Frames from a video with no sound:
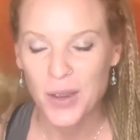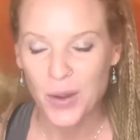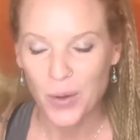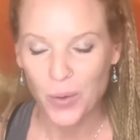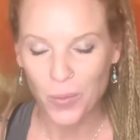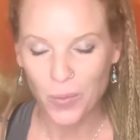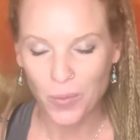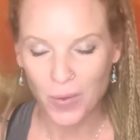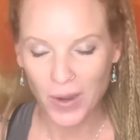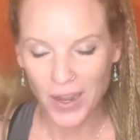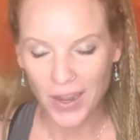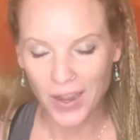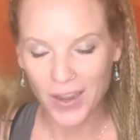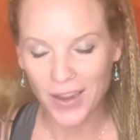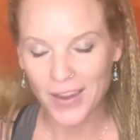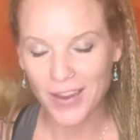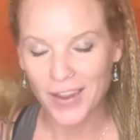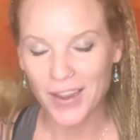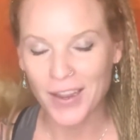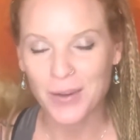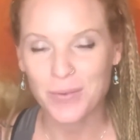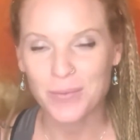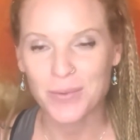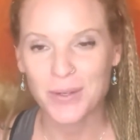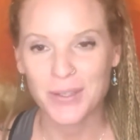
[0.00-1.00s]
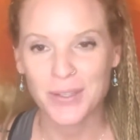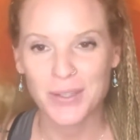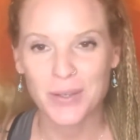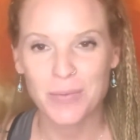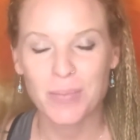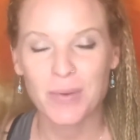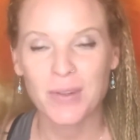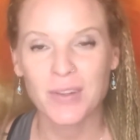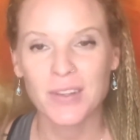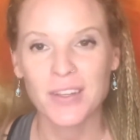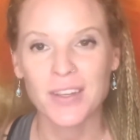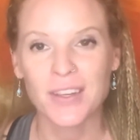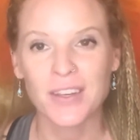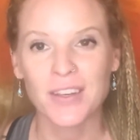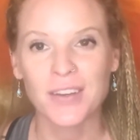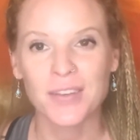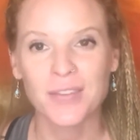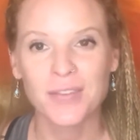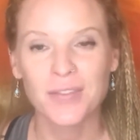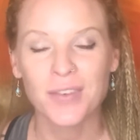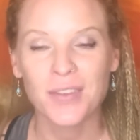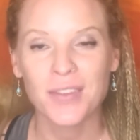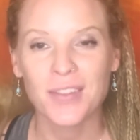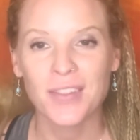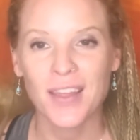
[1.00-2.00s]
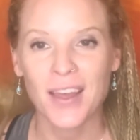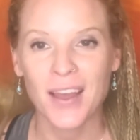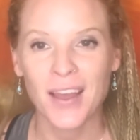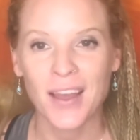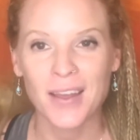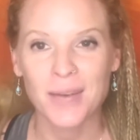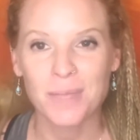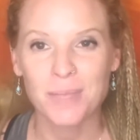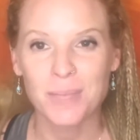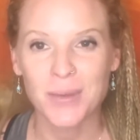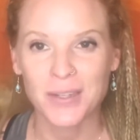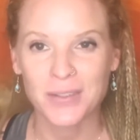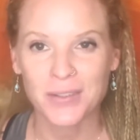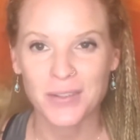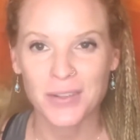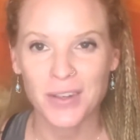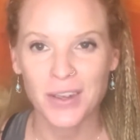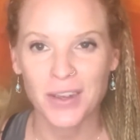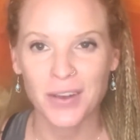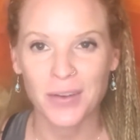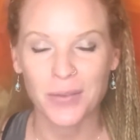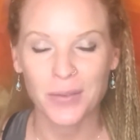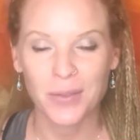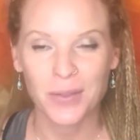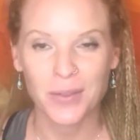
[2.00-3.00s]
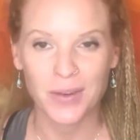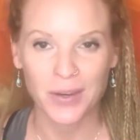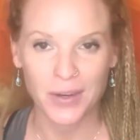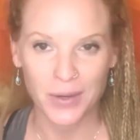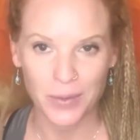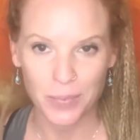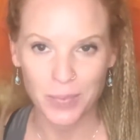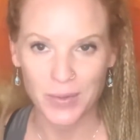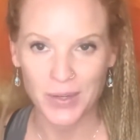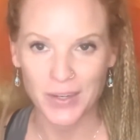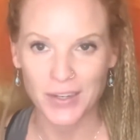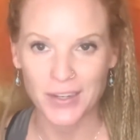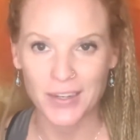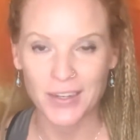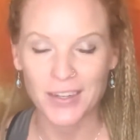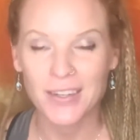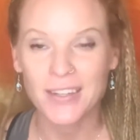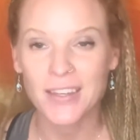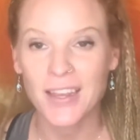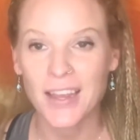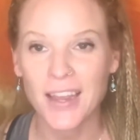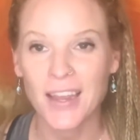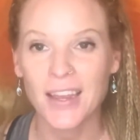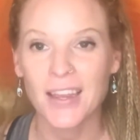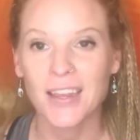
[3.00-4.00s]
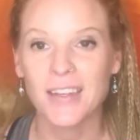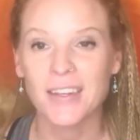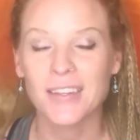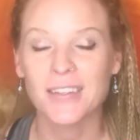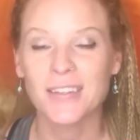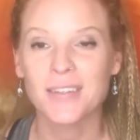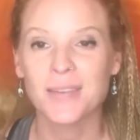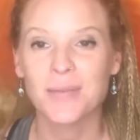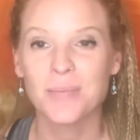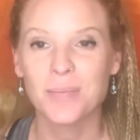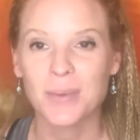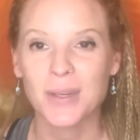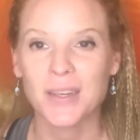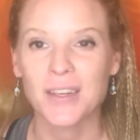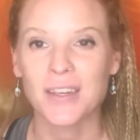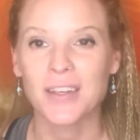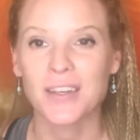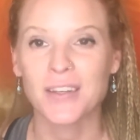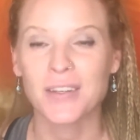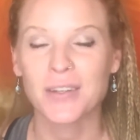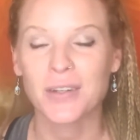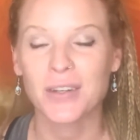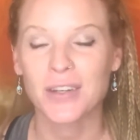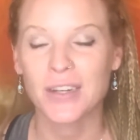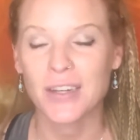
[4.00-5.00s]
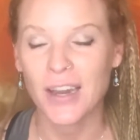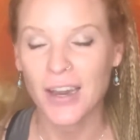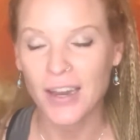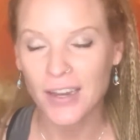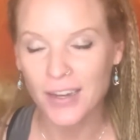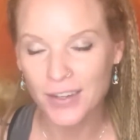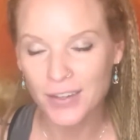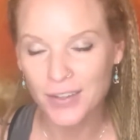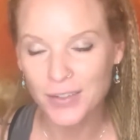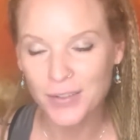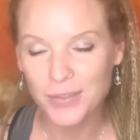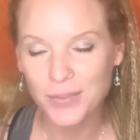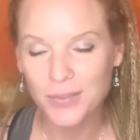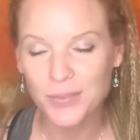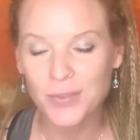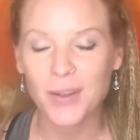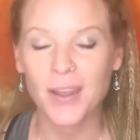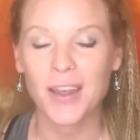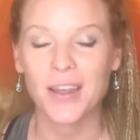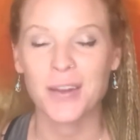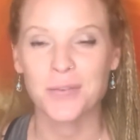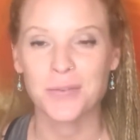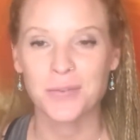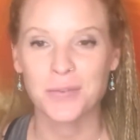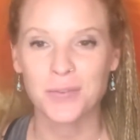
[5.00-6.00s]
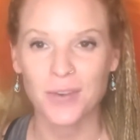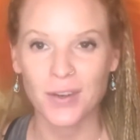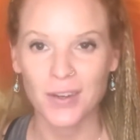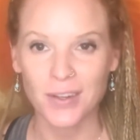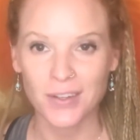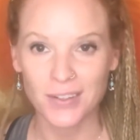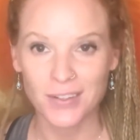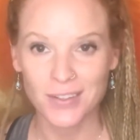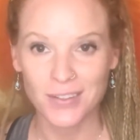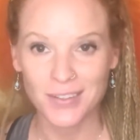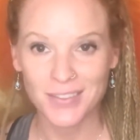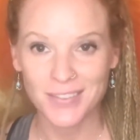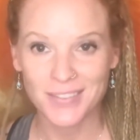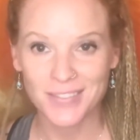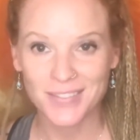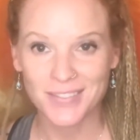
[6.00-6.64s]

why I really believe that mental health therapy can be creative and fun.